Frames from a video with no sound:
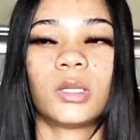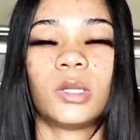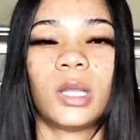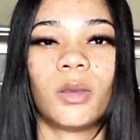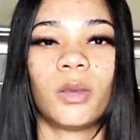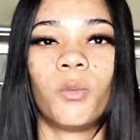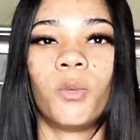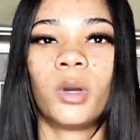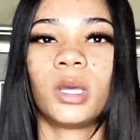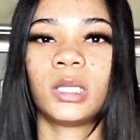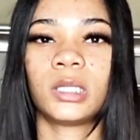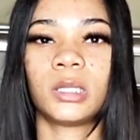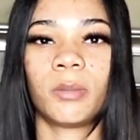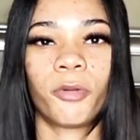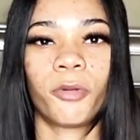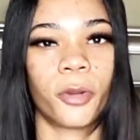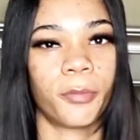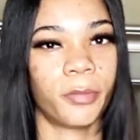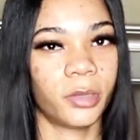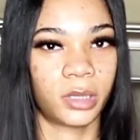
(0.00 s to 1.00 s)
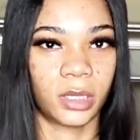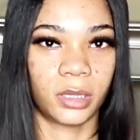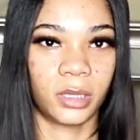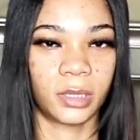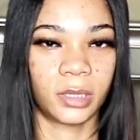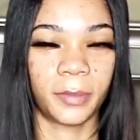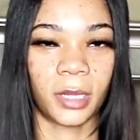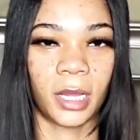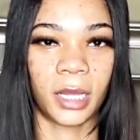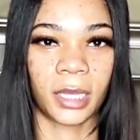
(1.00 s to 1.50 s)
Like, what is the purpose of this
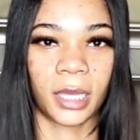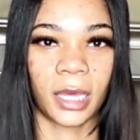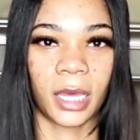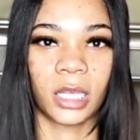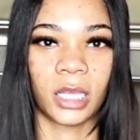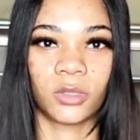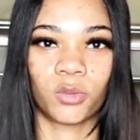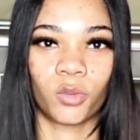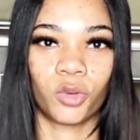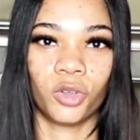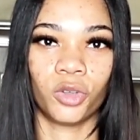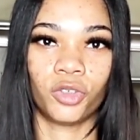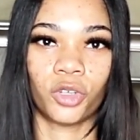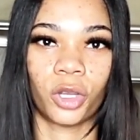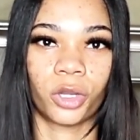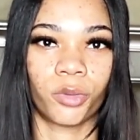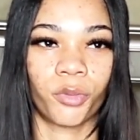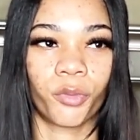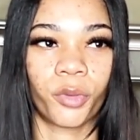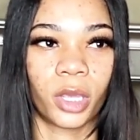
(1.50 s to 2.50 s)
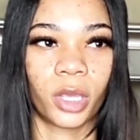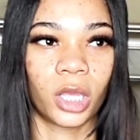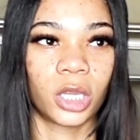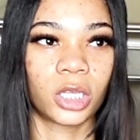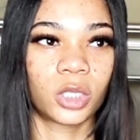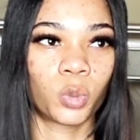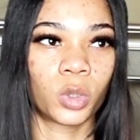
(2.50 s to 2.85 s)
podcast? What are you trying to reach?